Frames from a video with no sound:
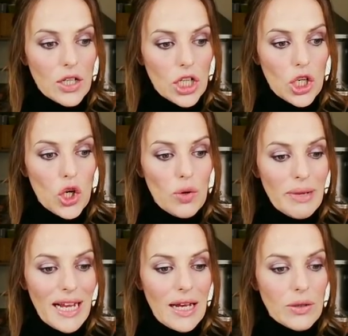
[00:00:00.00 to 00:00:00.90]

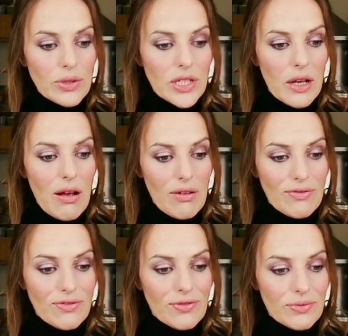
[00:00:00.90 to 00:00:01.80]
coming out
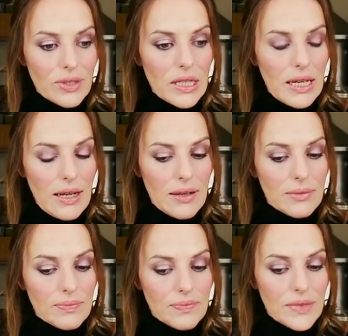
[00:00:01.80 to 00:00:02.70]
of? Yeah,
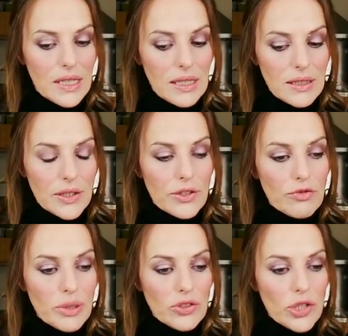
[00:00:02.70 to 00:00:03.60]
I think you've
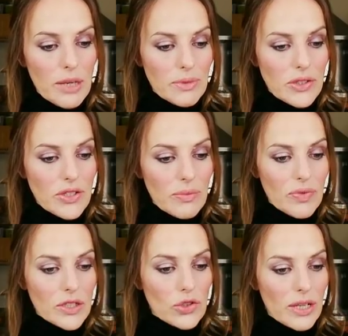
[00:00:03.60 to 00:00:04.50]
been trapped in
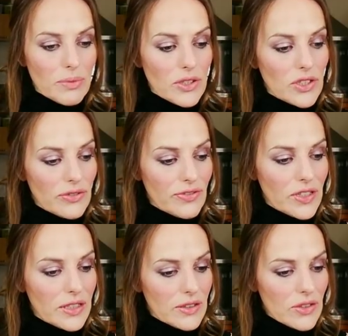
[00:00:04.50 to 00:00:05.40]
something, trapped in your
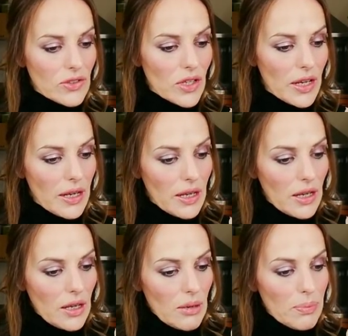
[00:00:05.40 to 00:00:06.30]
fears.
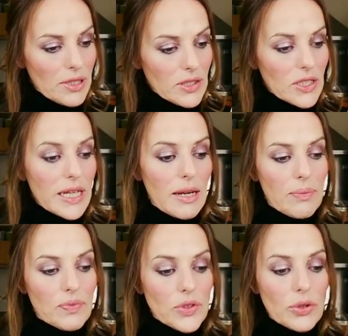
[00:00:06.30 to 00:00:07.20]
But
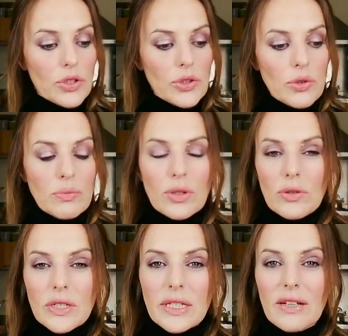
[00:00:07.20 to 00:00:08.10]
yeah, so the new moon
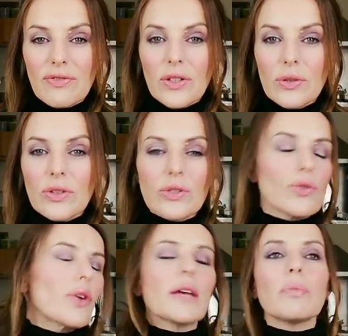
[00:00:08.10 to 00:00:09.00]
is giving you this
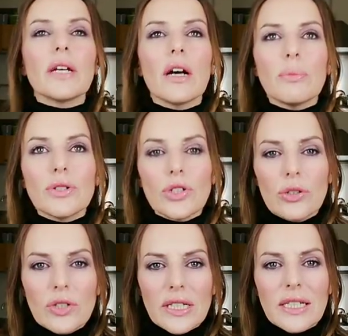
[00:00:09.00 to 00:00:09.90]
great big
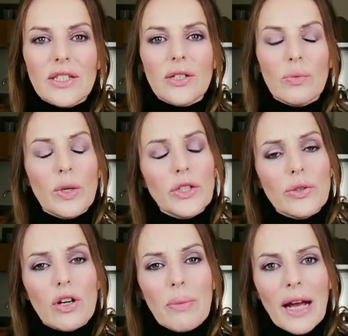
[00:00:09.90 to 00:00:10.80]
opportunity to, when you
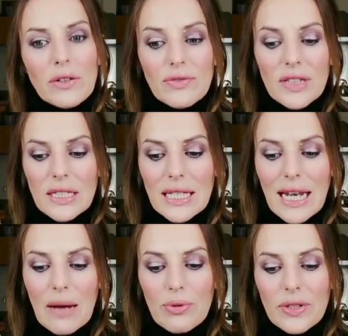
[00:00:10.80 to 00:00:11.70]
come out of this
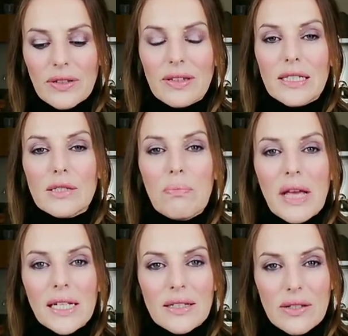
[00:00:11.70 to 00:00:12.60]
labyrinth, this
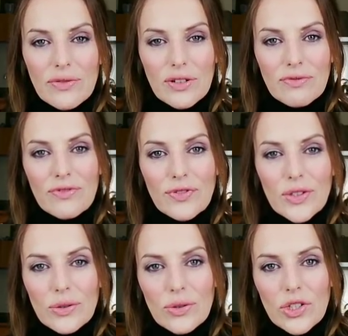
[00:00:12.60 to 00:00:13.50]
maze of
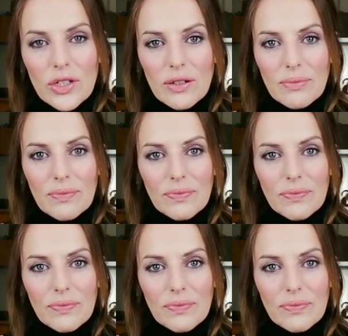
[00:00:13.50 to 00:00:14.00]
confusion,